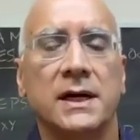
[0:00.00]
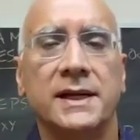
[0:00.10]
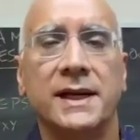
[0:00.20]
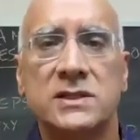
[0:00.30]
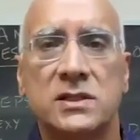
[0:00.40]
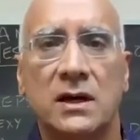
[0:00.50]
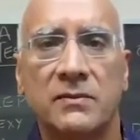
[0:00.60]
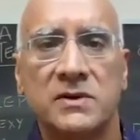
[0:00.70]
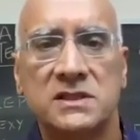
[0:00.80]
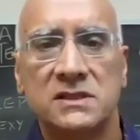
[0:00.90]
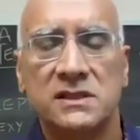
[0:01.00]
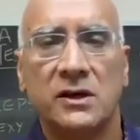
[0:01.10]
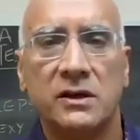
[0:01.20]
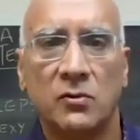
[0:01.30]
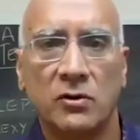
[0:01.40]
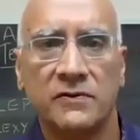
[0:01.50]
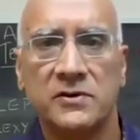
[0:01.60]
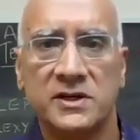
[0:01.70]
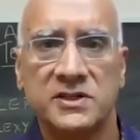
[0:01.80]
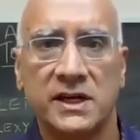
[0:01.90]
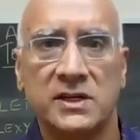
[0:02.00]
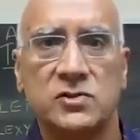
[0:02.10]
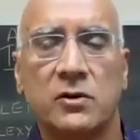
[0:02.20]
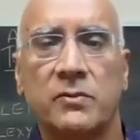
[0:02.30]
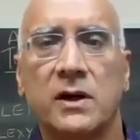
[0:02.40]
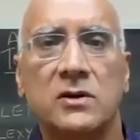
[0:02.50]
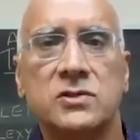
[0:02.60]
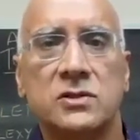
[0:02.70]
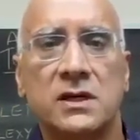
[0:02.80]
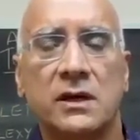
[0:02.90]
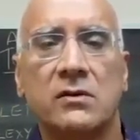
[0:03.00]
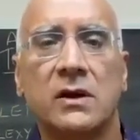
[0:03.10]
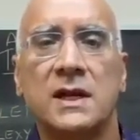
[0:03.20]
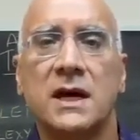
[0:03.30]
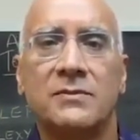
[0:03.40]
next time is tell you more of her exciting story, but also tell you